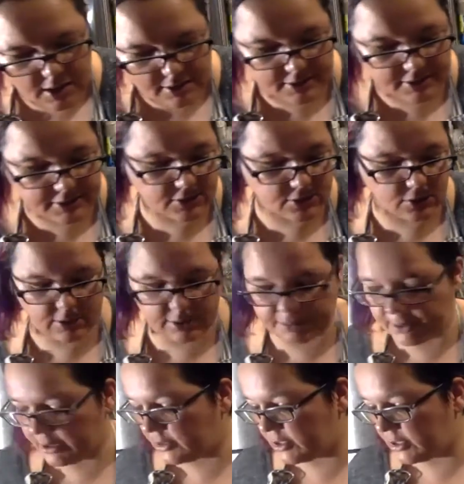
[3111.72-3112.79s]
this has only
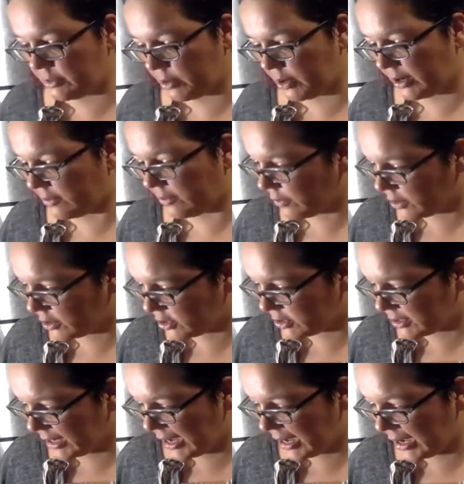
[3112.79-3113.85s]
been simmering for
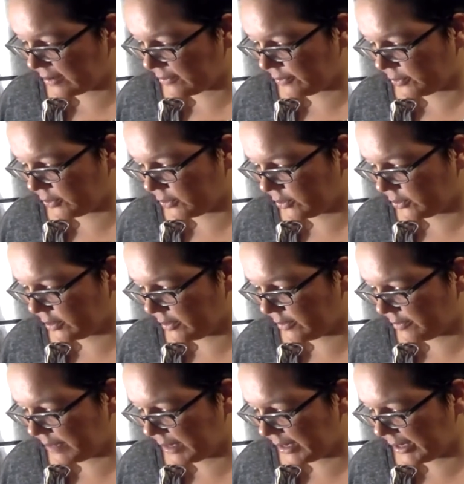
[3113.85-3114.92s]
just a handful of
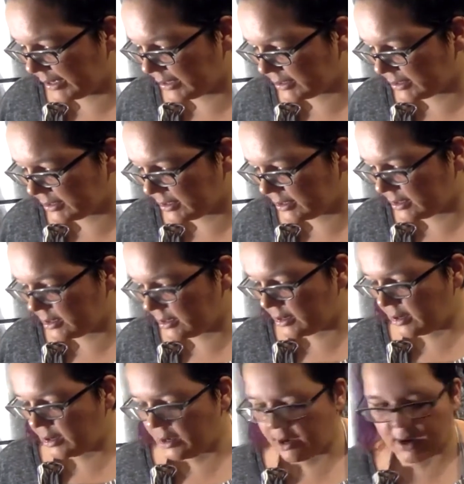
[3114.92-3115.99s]
minutes.
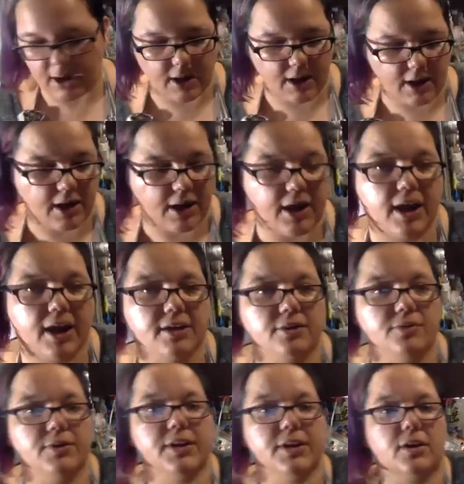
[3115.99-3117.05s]
And
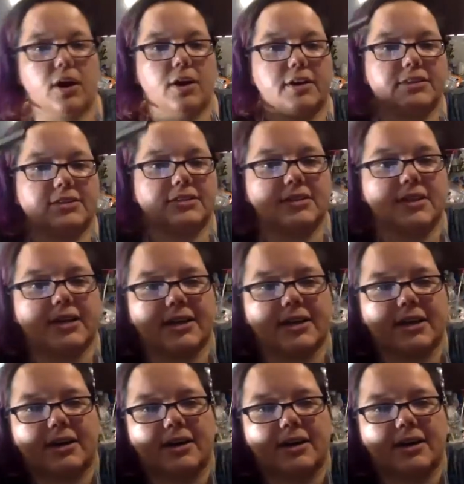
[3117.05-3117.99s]
you can already see like